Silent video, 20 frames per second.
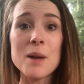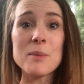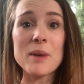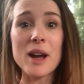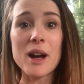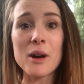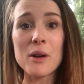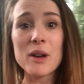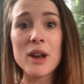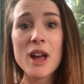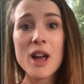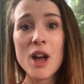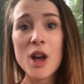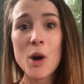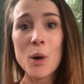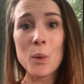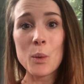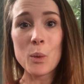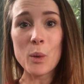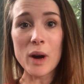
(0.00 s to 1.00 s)
about
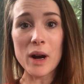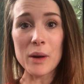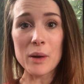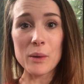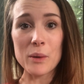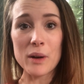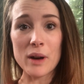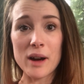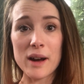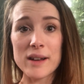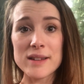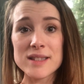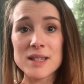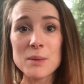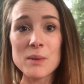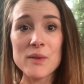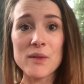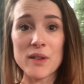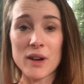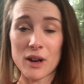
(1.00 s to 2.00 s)
what
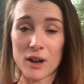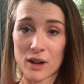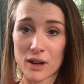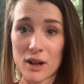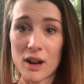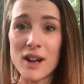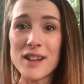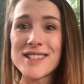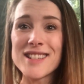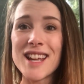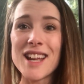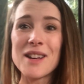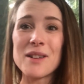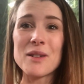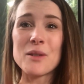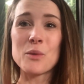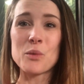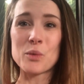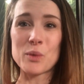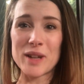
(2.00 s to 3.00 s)
some of our content,
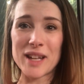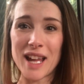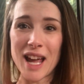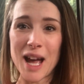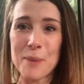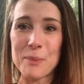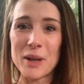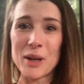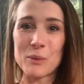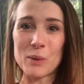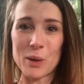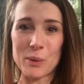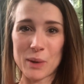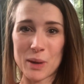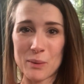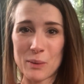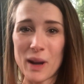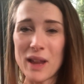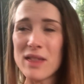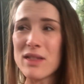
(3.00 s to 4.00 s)
recapping what we
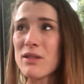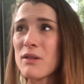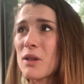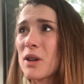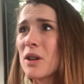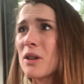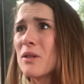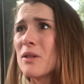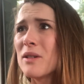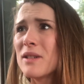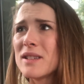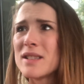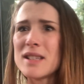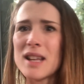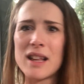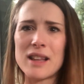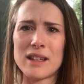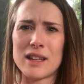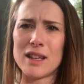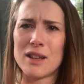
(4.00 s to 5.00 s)
went through,
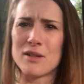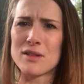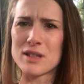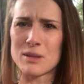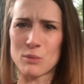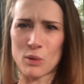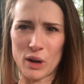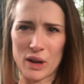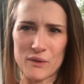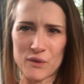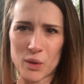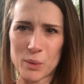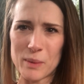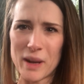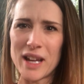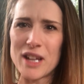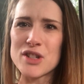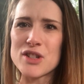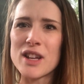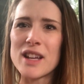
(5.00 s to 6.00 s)
telling you some more
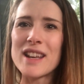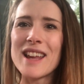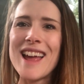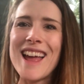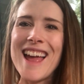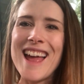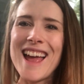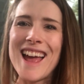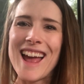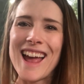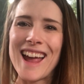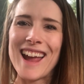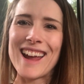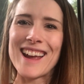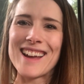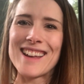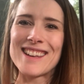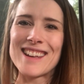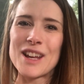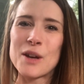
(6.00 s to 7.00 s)
information.
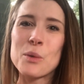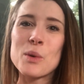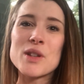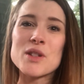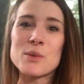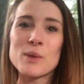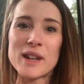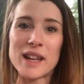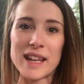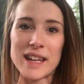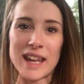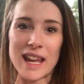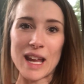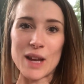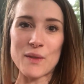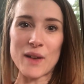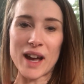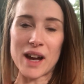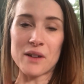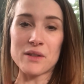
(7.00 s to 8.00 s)
And it was what I
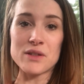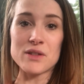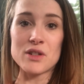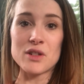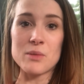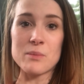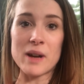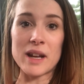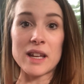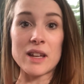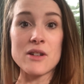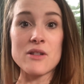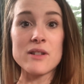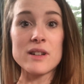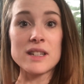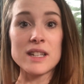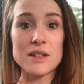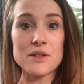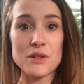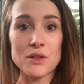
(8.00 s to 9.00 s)
gave out to my yoga
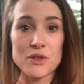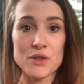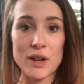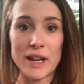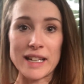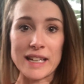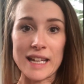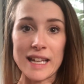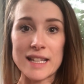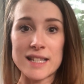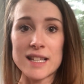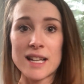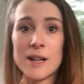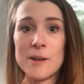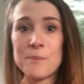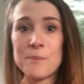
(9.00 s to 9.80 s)
teacher trainees